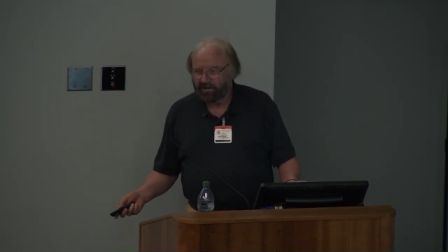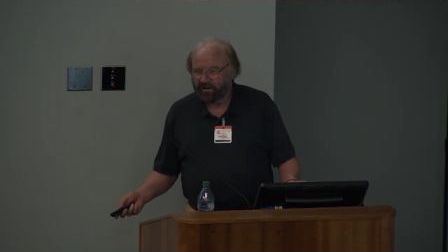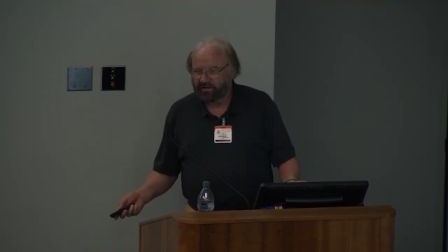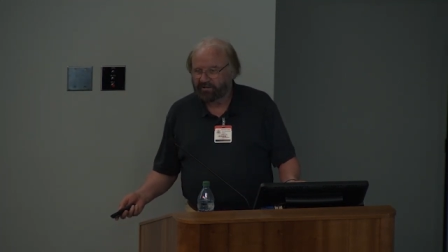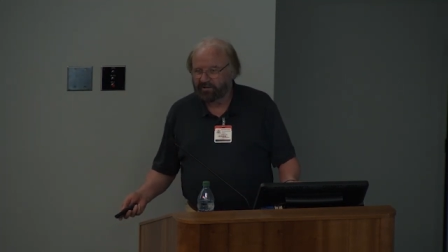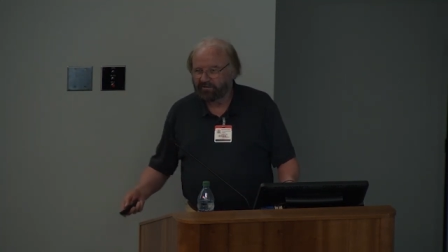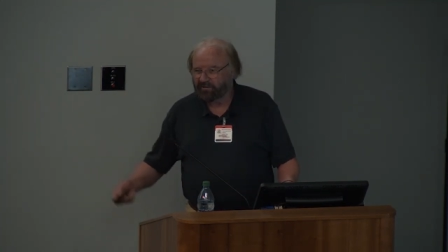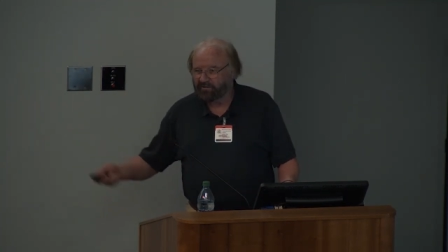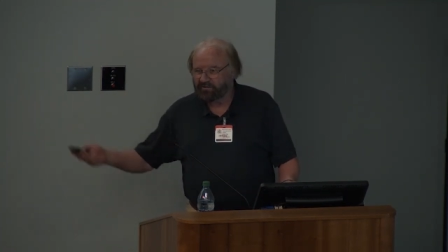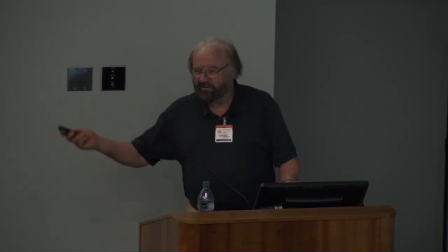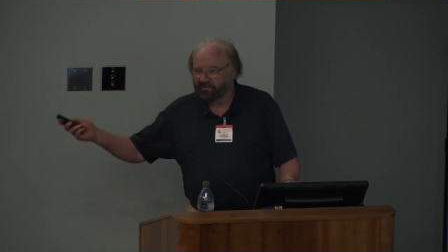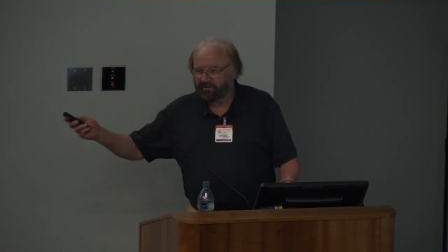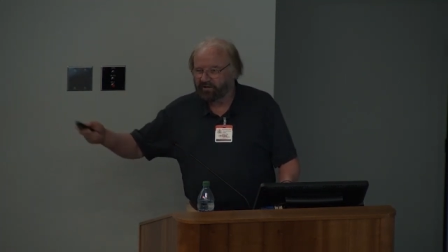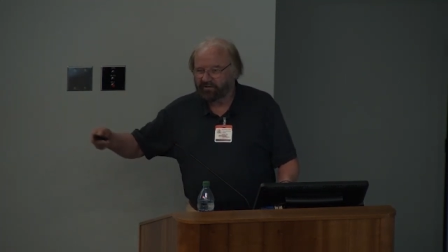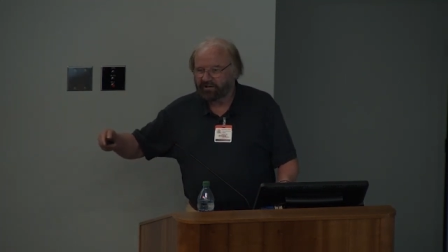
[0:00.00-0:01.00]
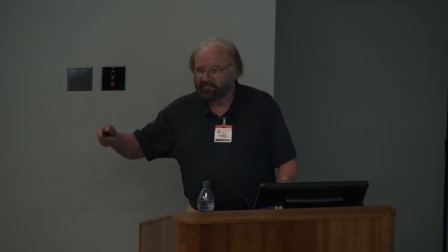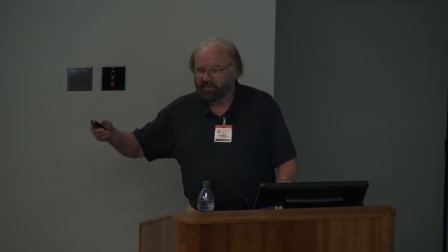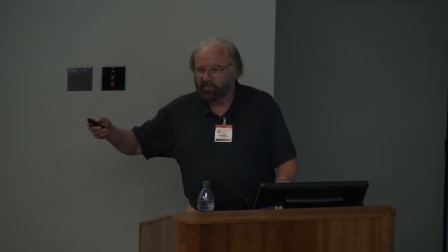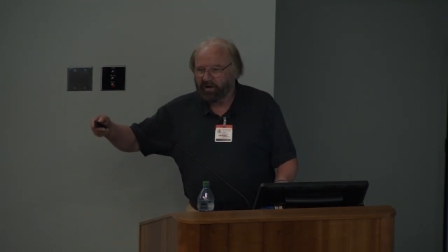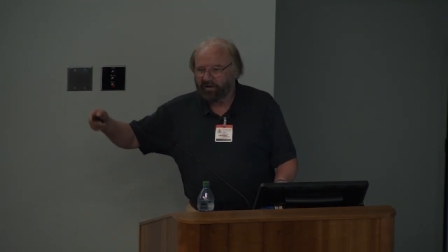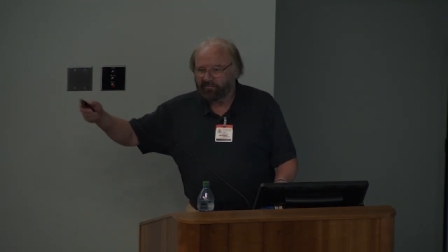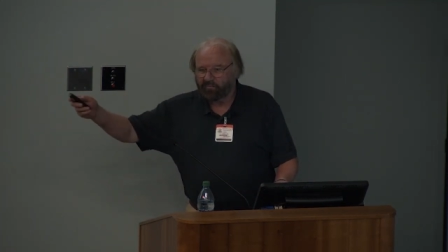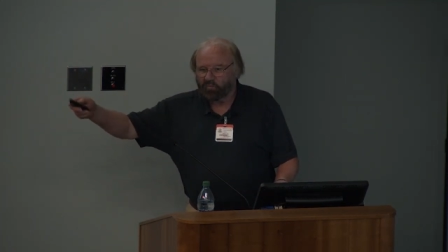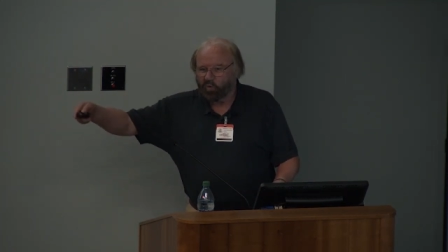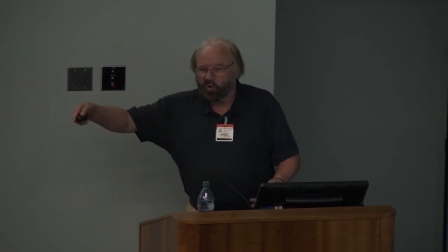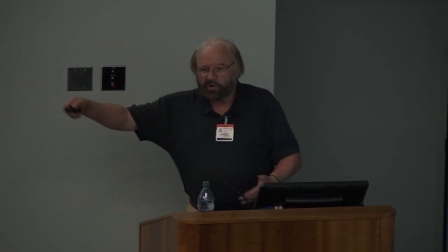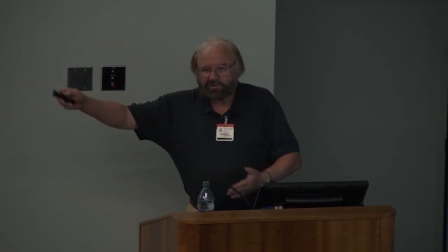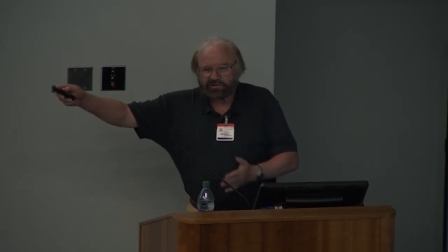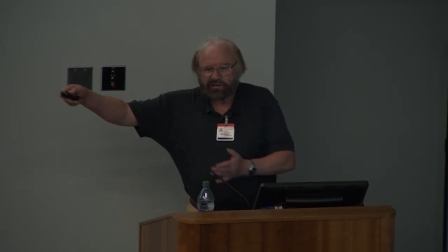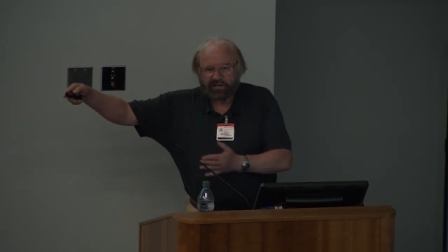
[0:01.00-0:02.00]
It's no good talking to them about
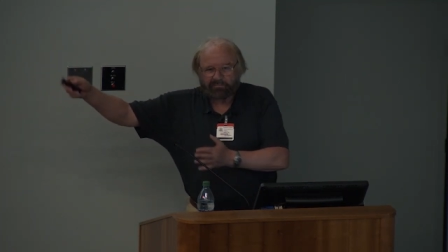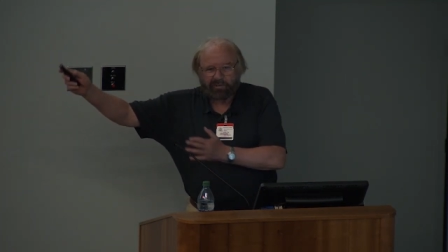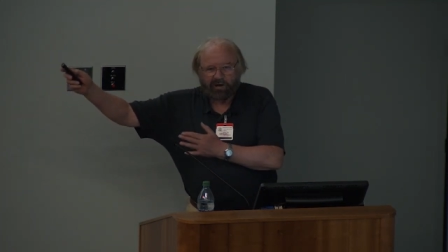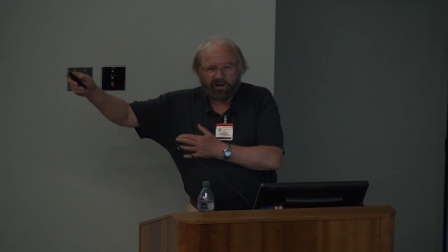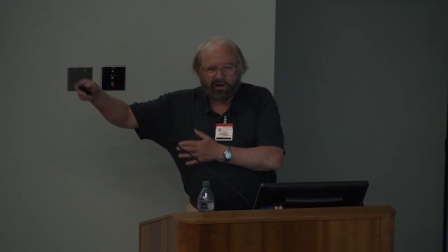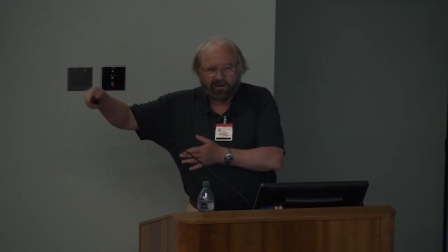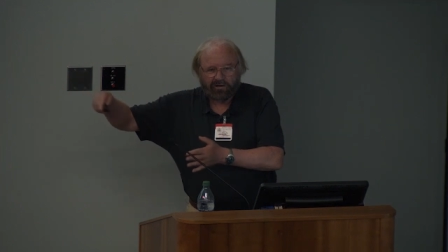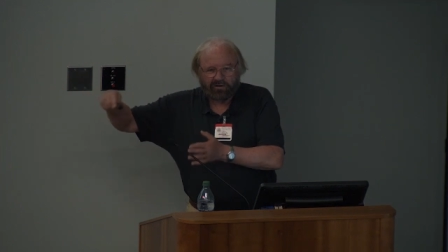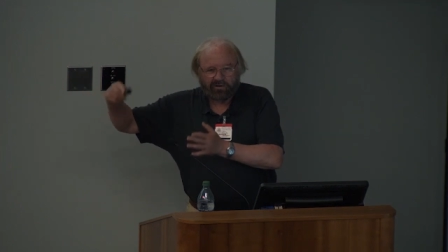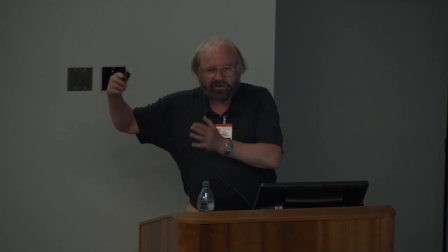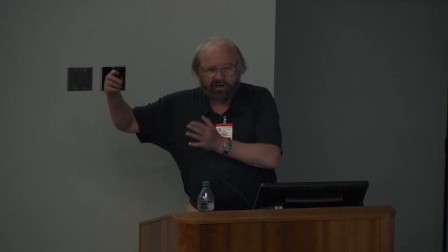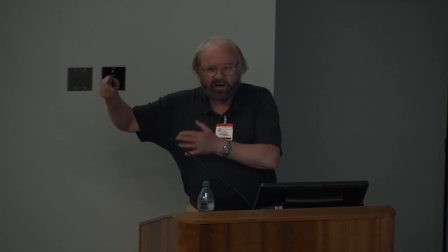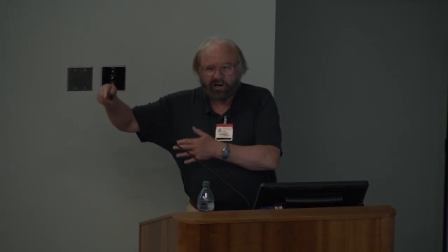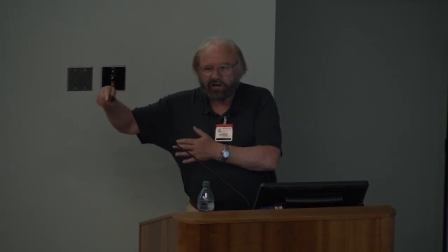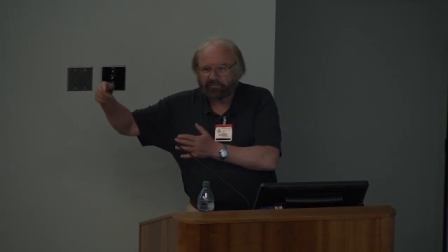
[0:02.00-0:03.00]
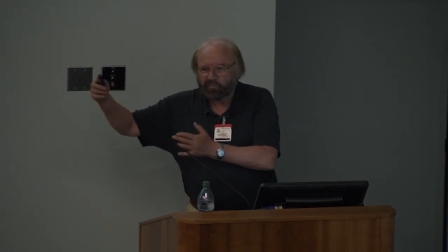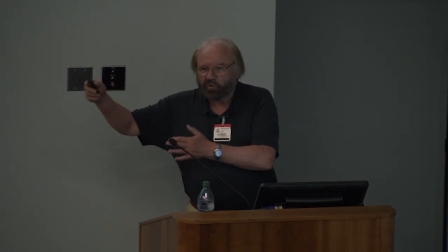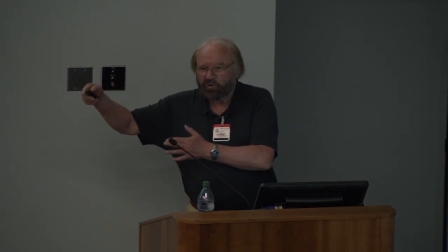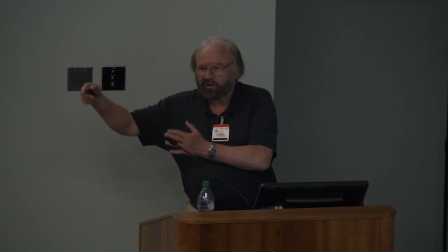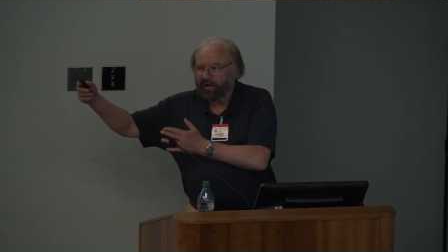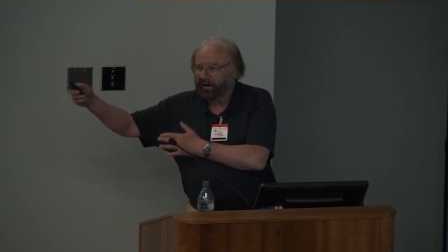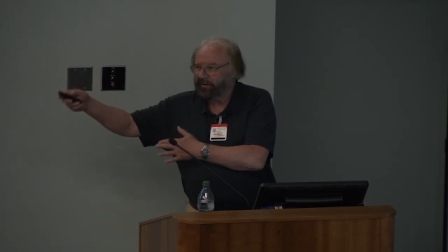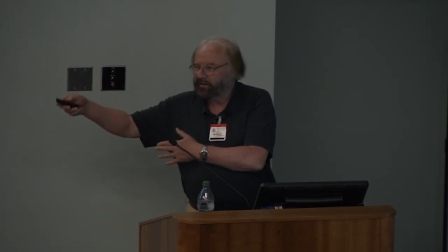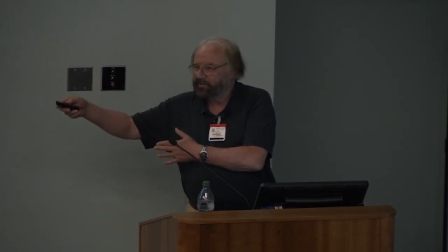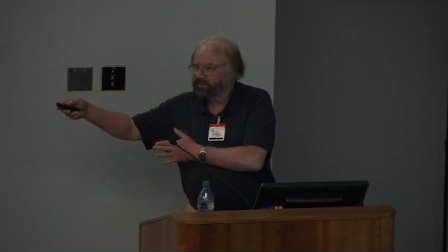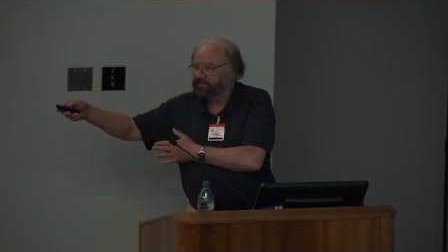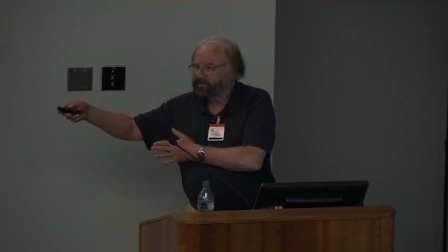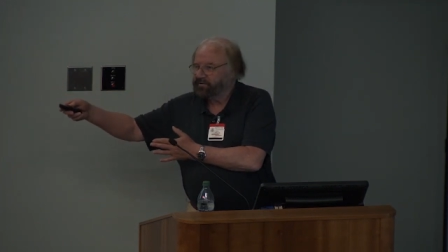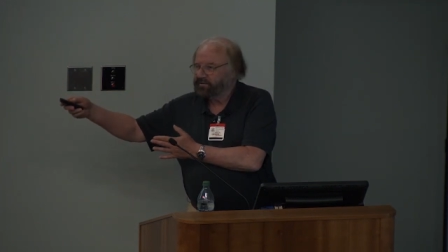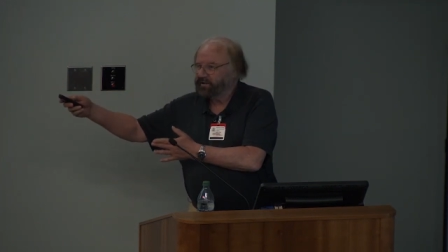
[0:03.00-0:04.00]
walks in the park, you know, cardboard
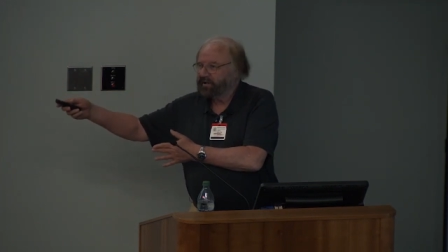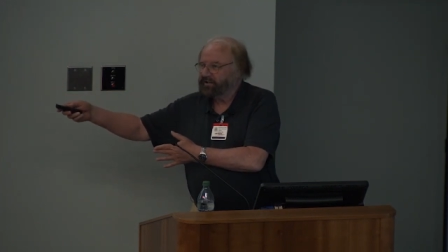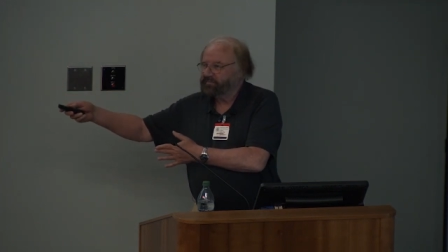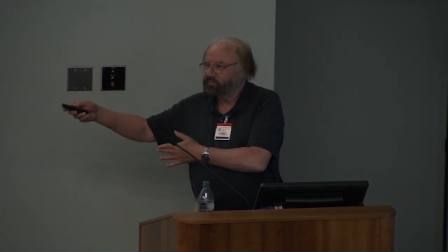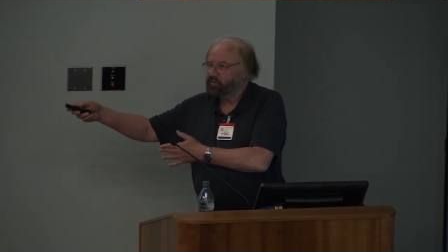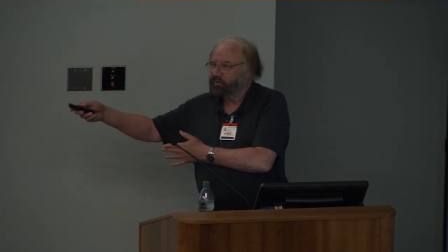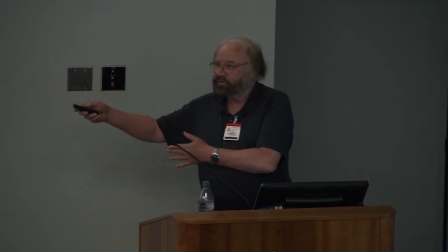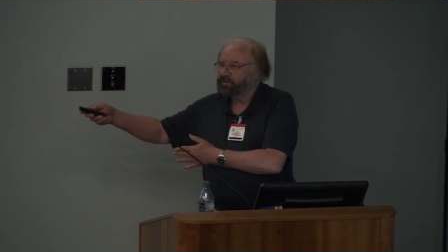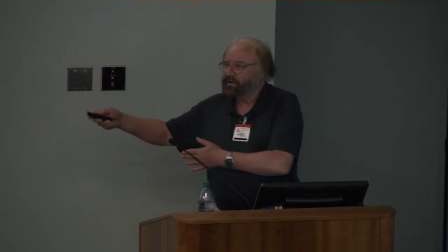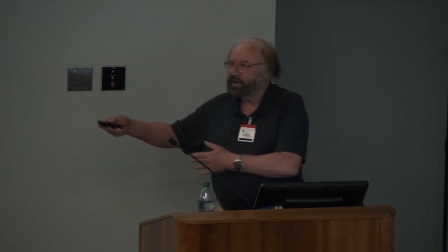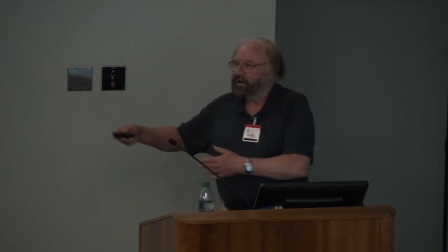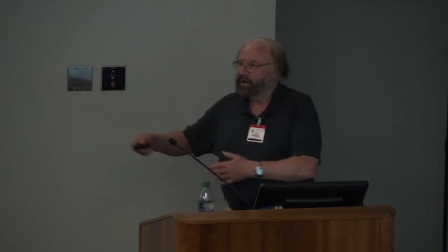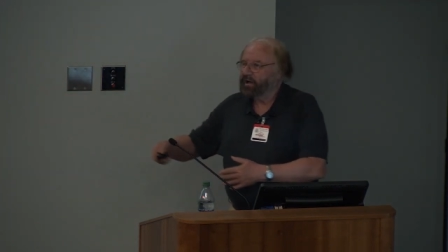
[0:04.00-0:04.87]
characters in textbooks